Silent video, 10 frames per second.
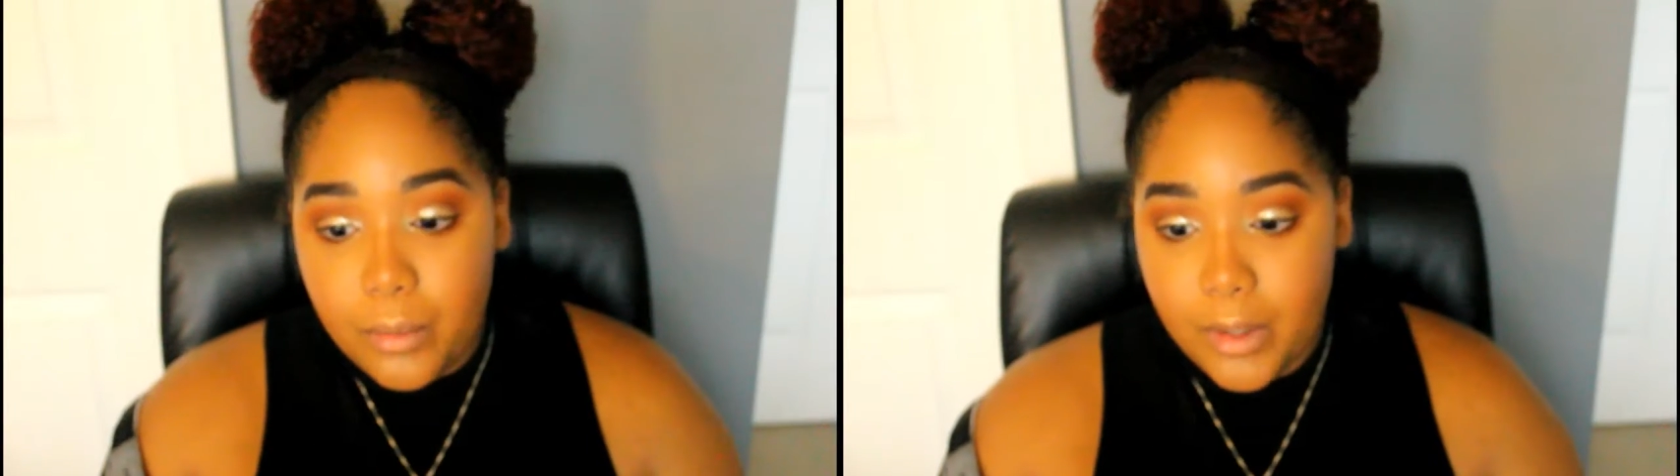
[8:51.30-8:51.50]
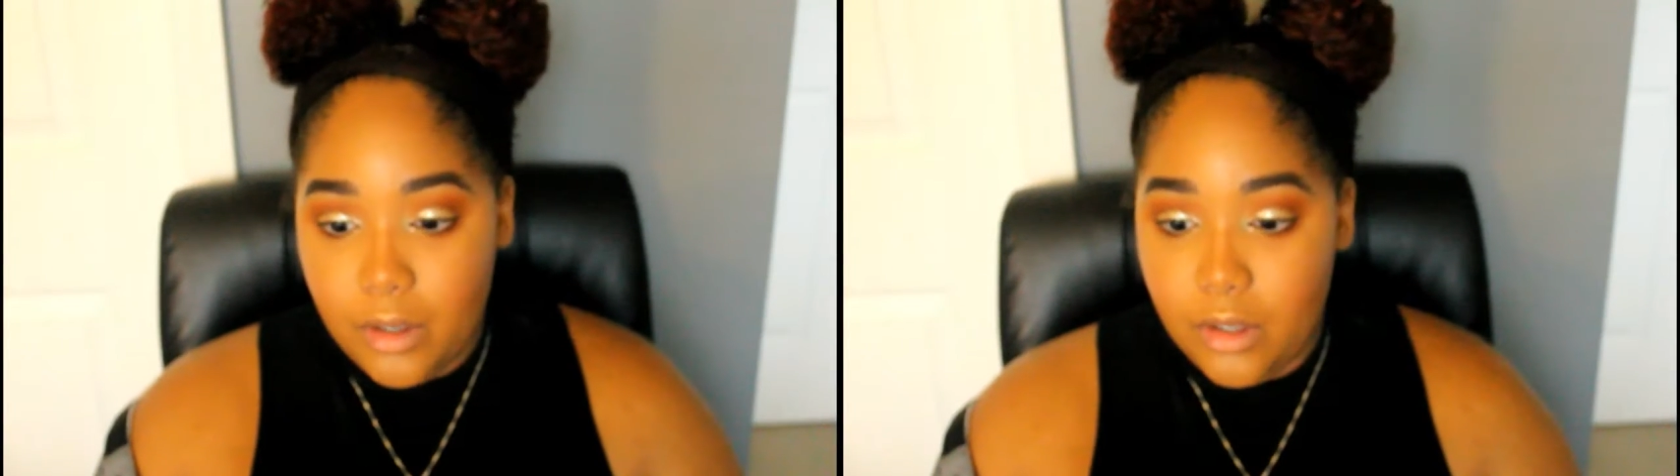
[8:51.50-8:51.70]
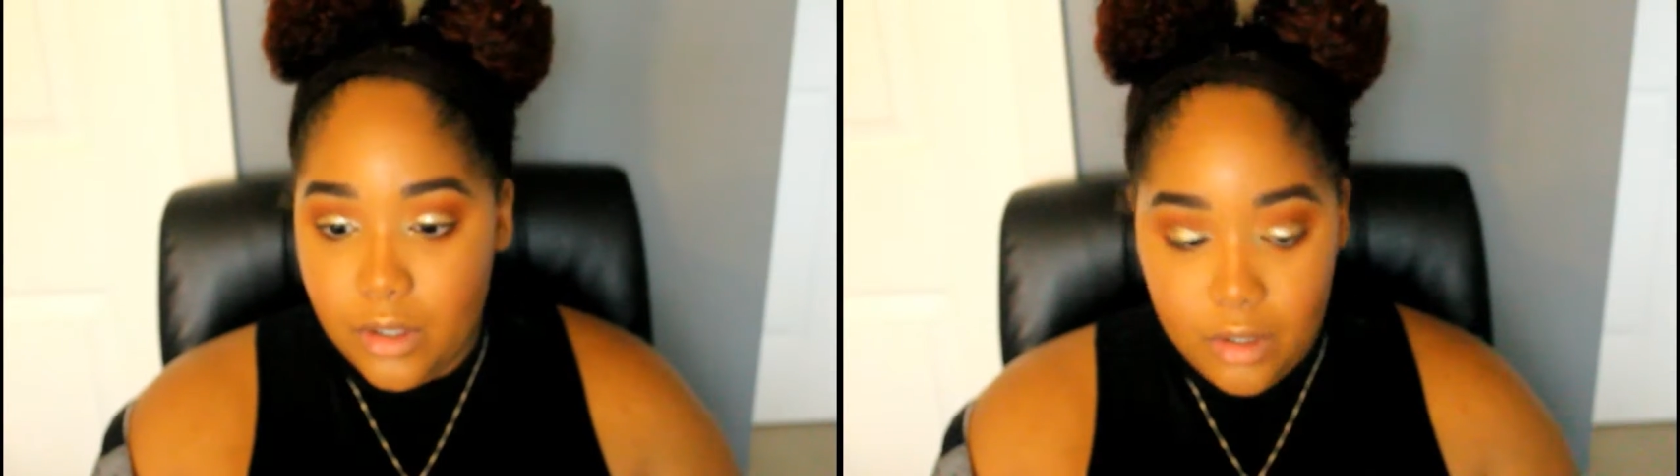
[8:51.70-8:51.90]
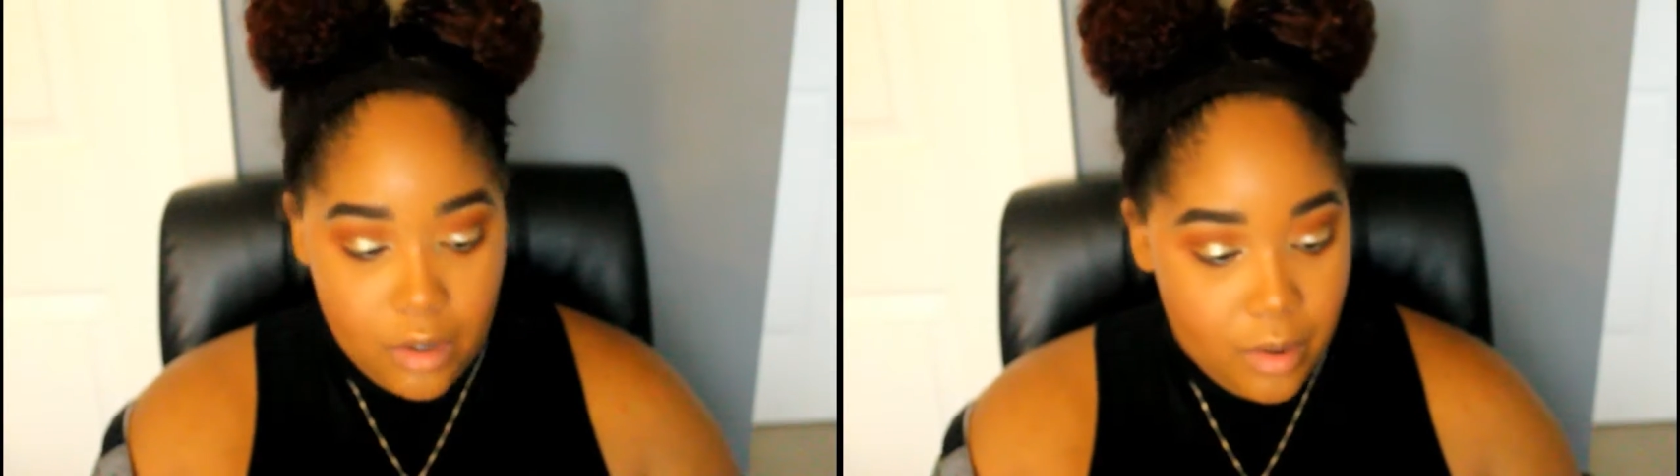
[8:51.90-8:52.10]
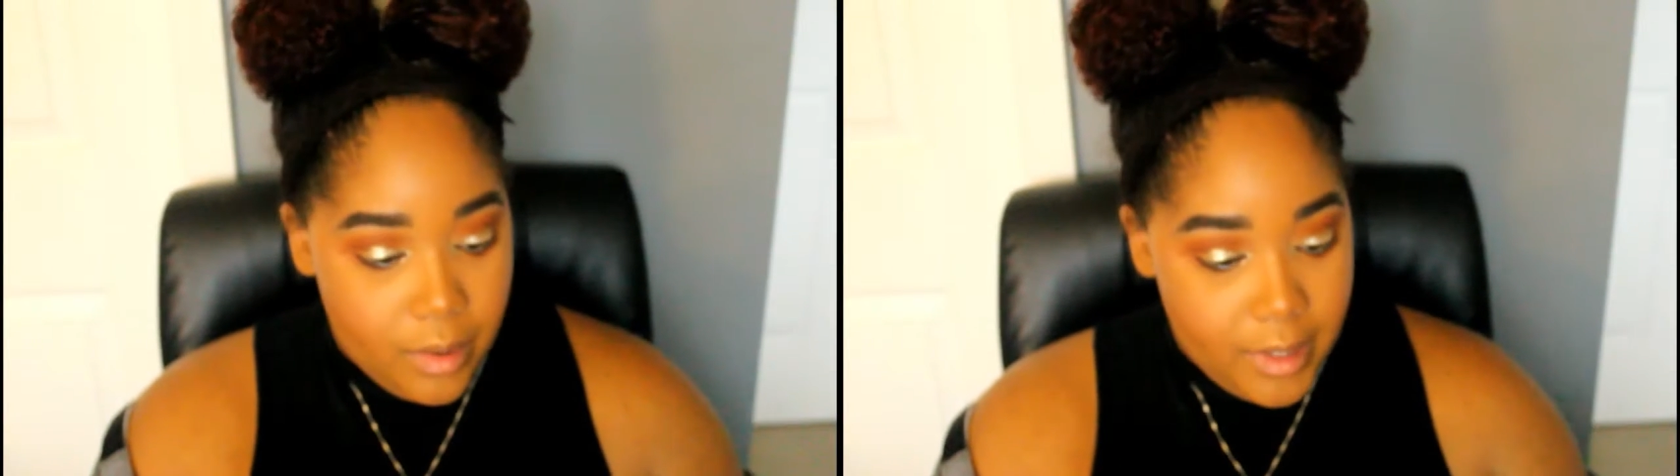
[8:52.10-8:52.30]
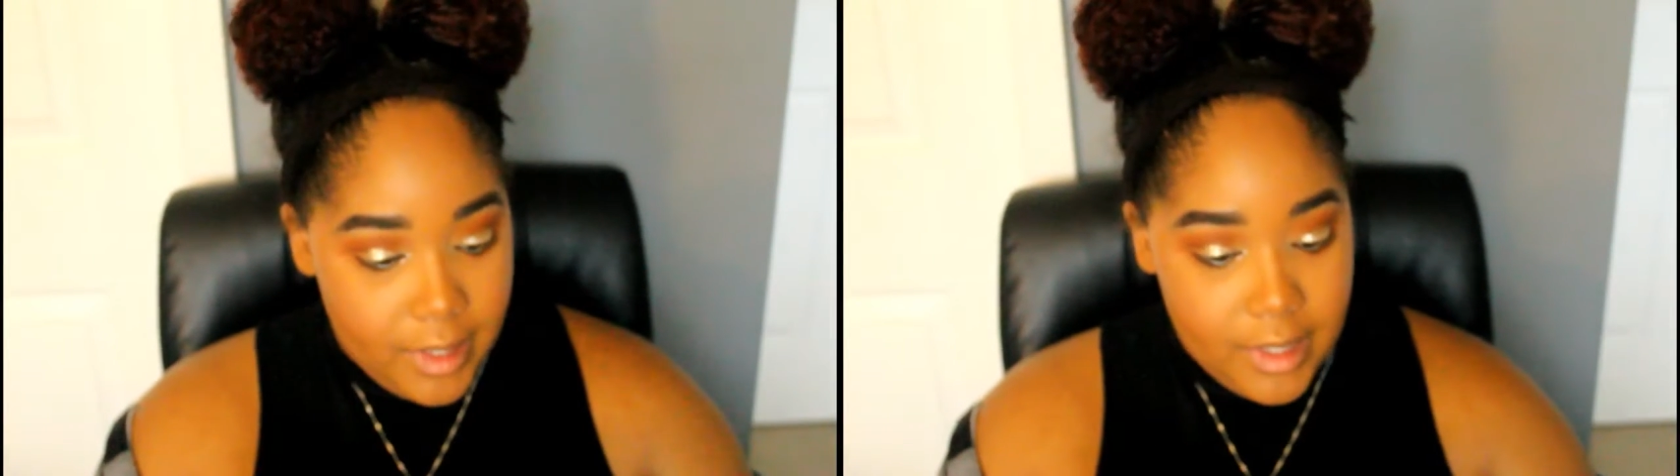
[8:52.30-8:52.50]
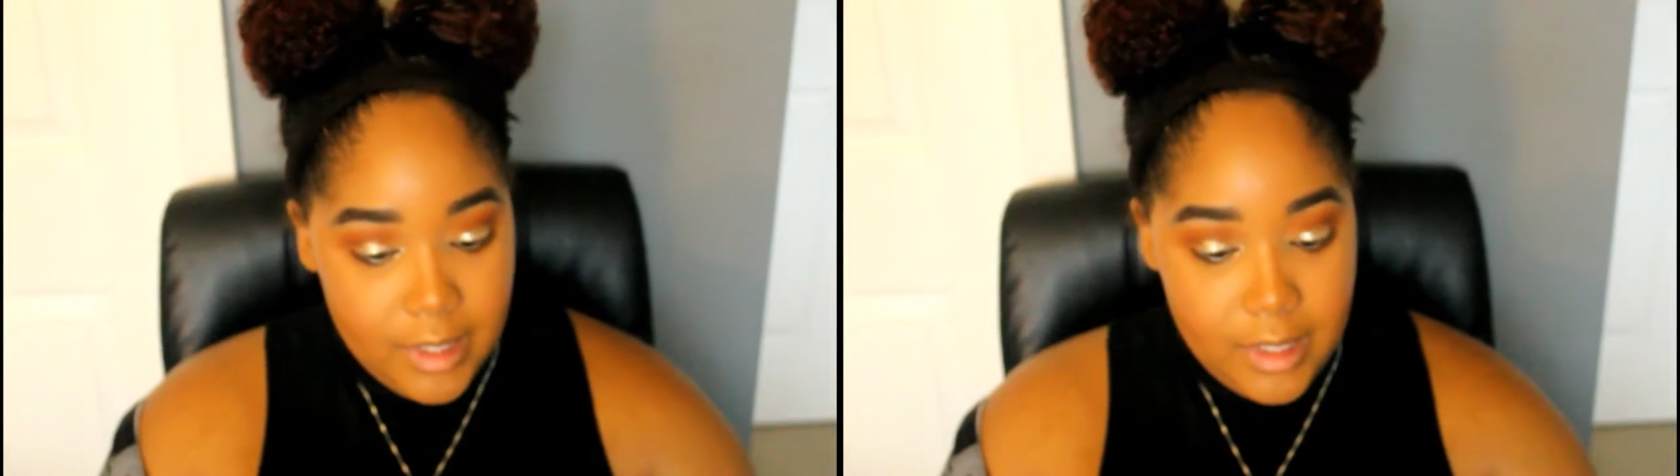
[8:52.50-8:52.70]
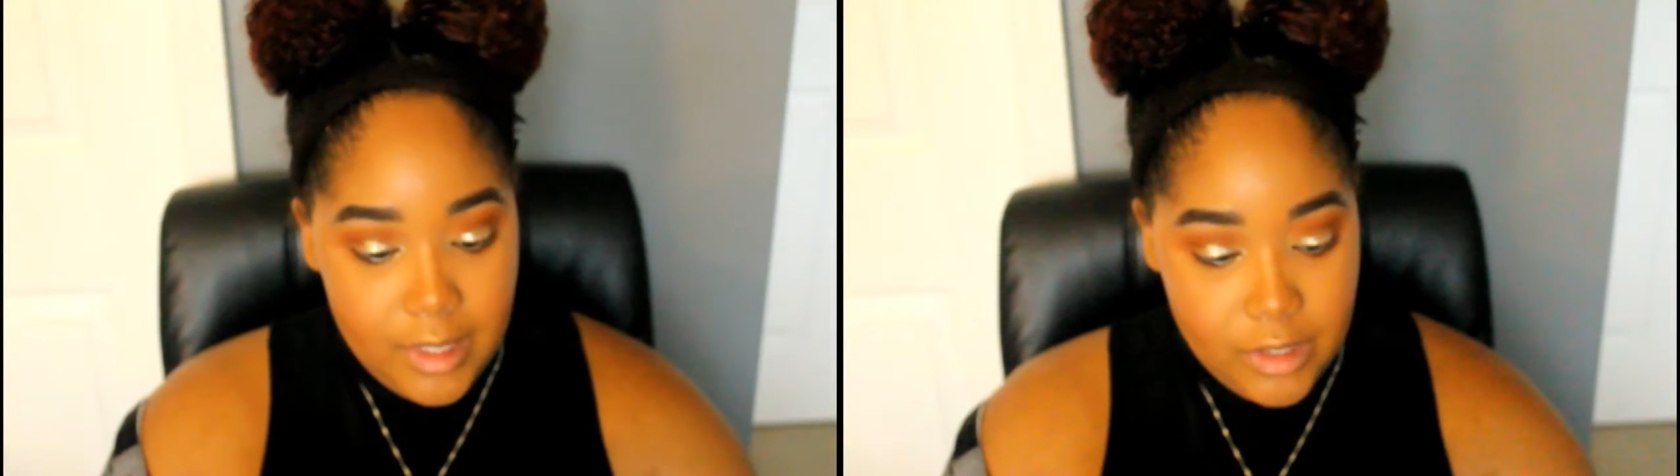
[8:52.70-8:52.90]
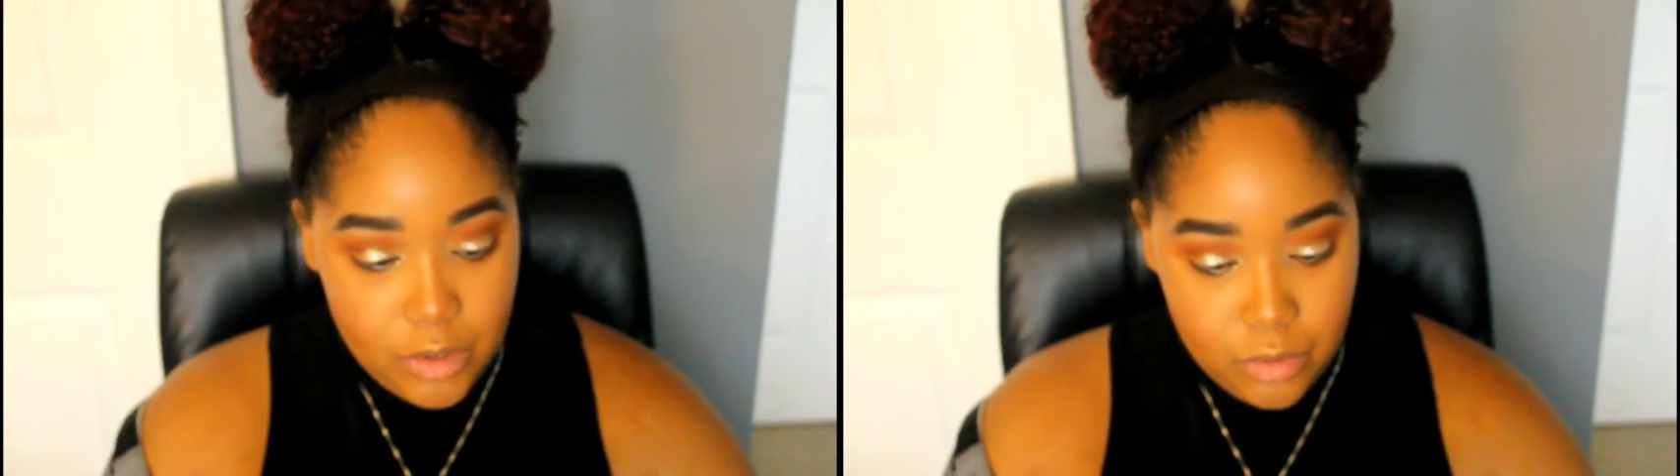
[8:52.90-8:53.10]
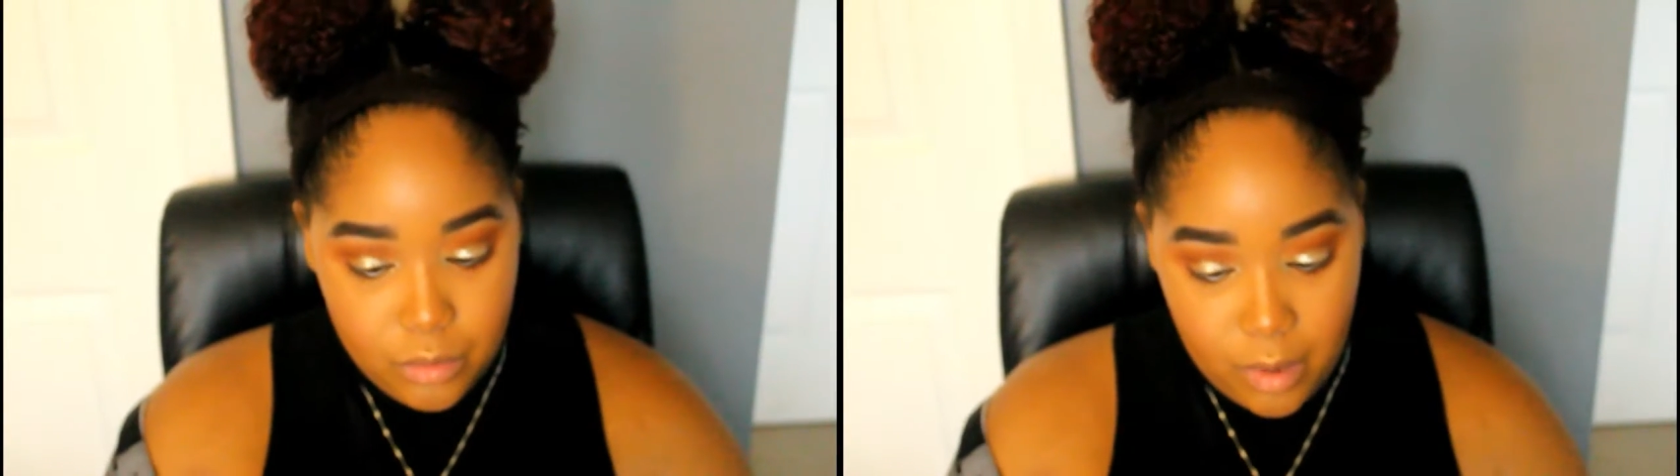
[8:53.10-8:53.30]
We are gonna go in and
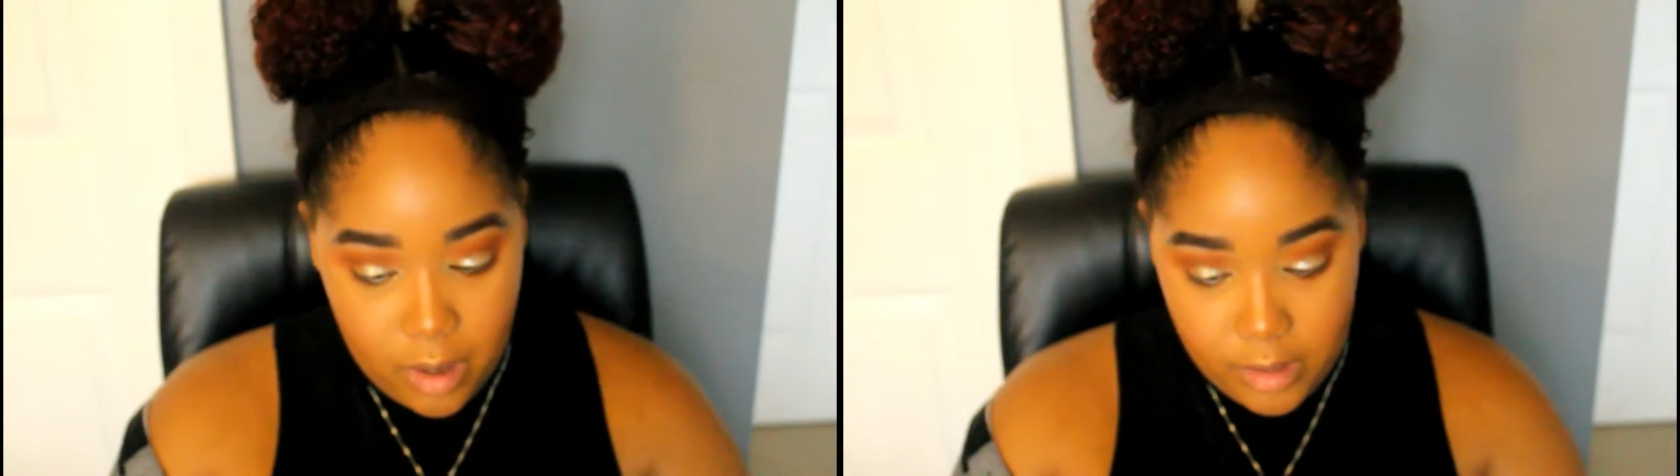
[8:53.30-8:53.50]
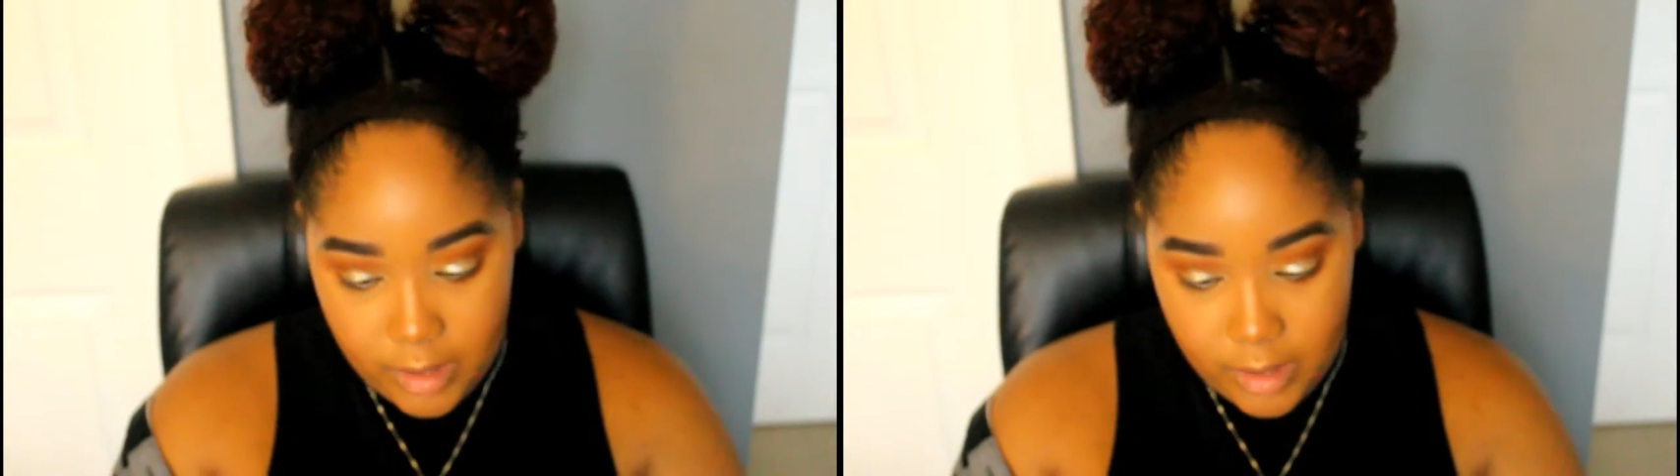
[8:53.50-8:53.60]
do our